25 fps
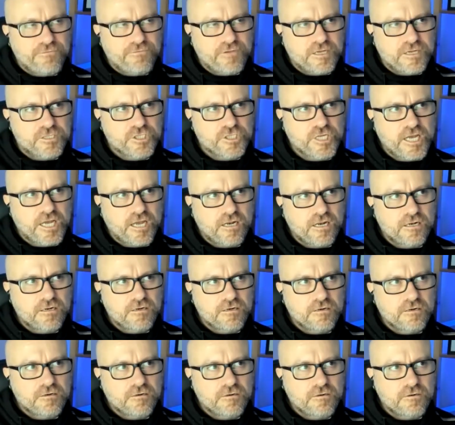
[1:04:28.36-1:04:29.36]
our chat
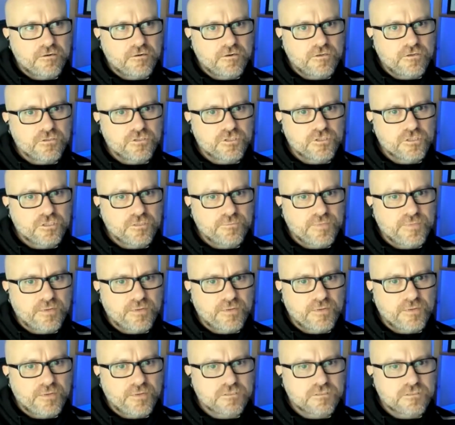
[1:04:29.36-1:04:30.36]
on Zoom? That
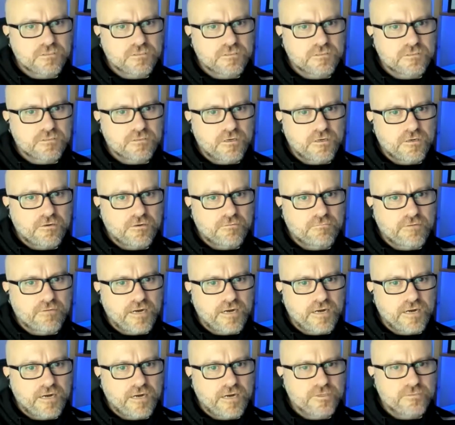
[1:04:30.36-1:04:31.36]
was
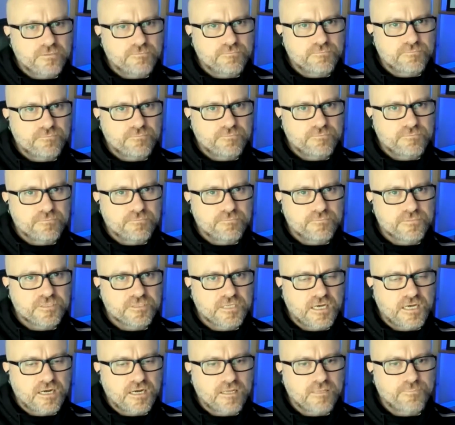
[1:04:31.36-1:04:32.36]
around the
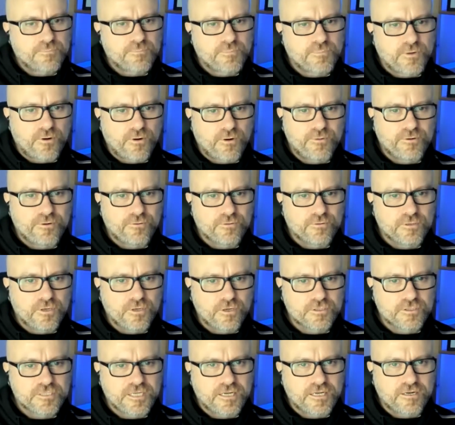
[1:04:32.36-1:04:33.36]
start of we were on
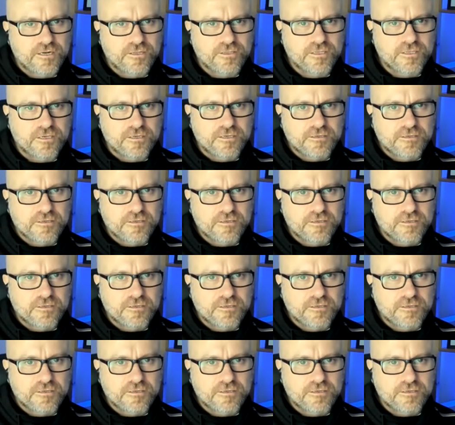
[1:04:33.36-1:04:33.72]
lockdown, I think.